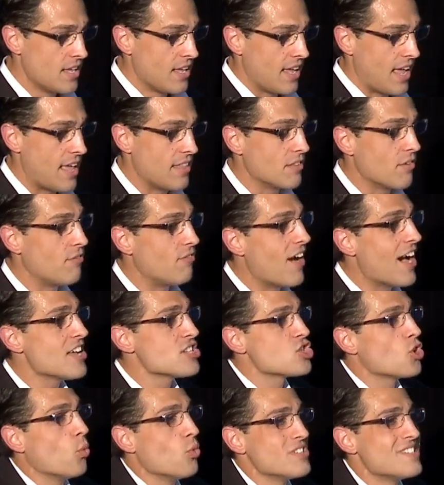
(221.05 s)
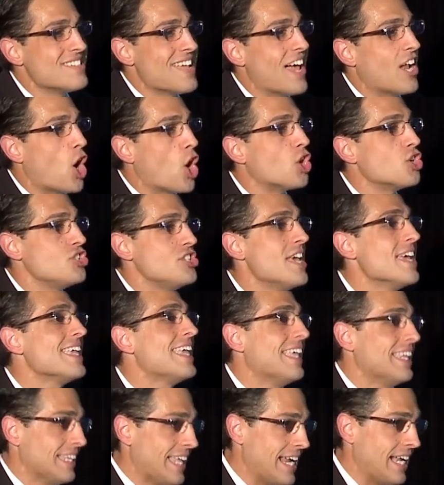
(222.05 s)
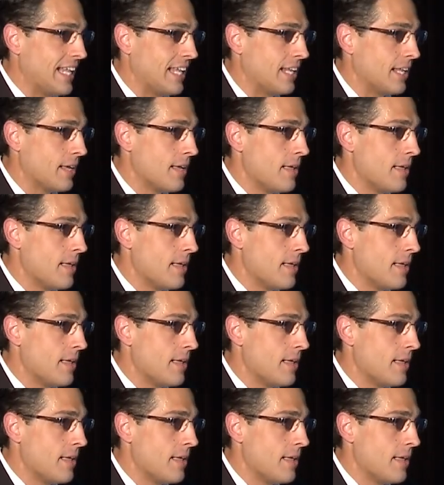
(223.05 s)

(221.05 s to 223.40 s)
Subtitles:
And the fossil was not articulated.